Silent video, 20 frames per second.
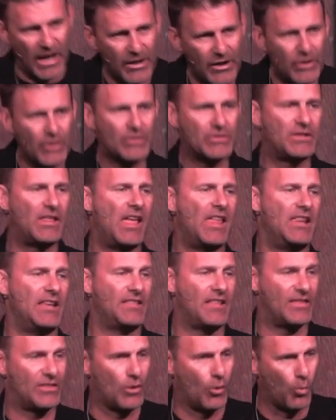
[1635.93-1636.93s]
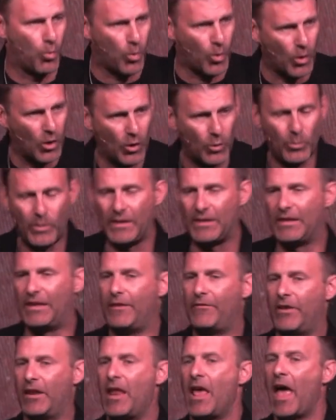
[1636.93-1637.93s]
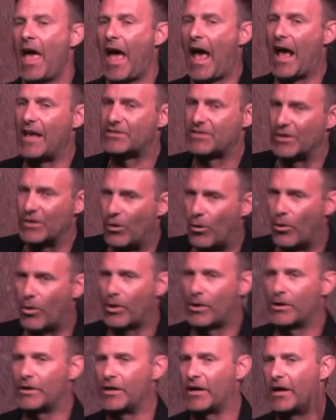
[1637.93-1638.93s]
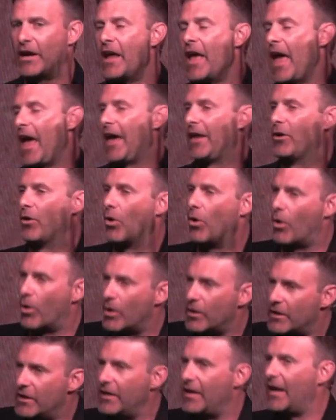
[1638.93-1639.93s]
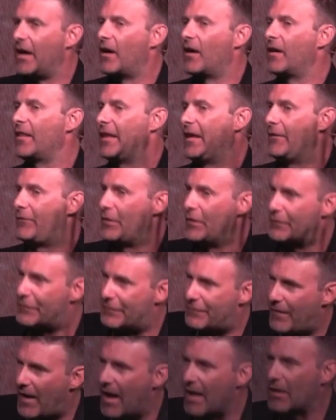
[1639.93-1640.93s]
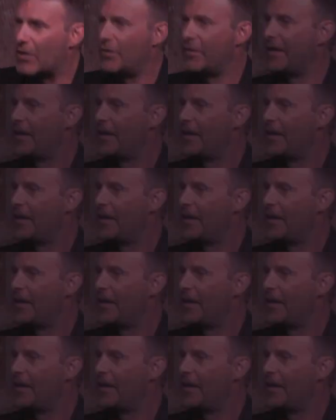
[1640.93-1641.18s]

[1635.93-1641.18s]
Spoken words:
understanding that the world we live in has an order. And ordinarily, if you follow